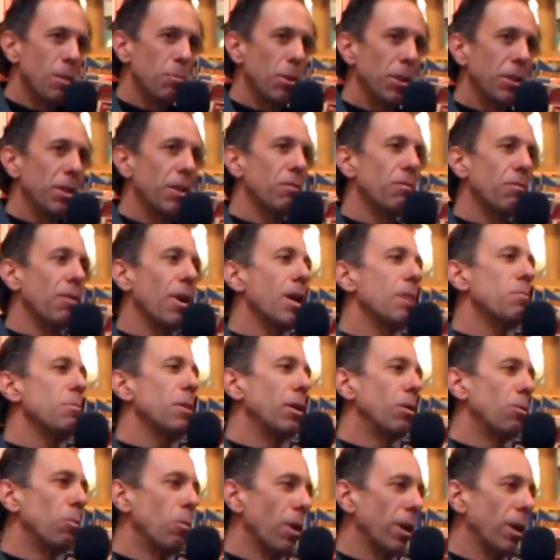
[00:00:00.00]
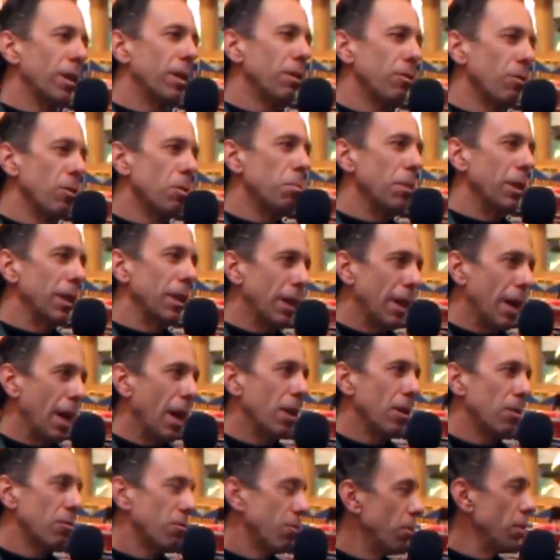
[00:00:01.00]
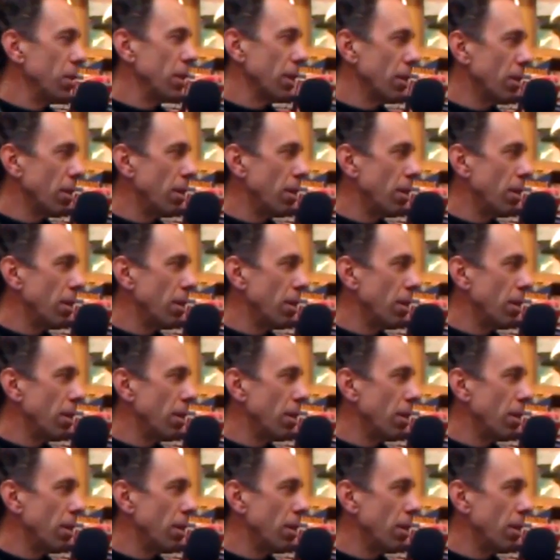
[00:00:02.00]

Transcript: But the Environmental Working Group in California